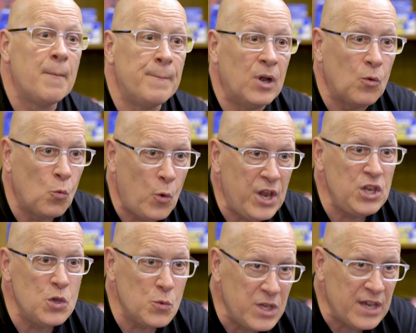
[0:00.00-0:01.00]
But when
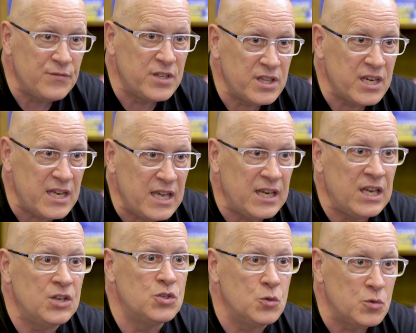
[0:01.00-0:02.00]
you give to the
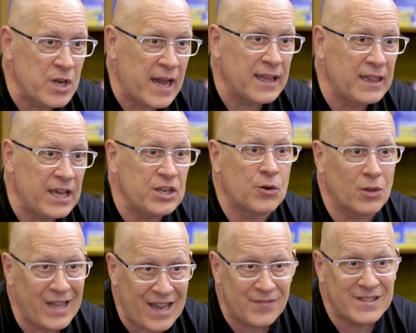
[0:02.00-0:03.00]
needy, do not let your
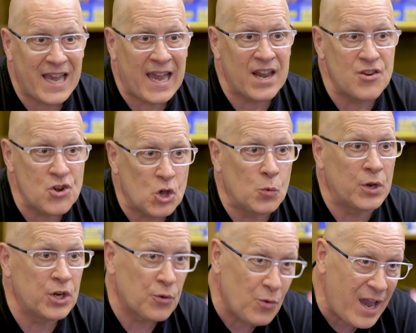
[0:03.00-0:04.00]
left hand know
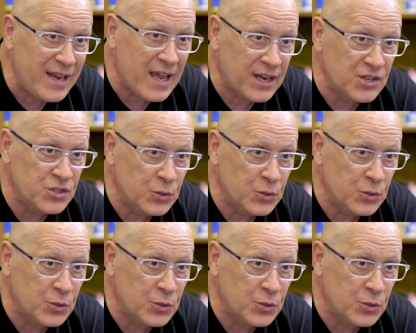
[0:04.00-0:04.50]
what your right hand is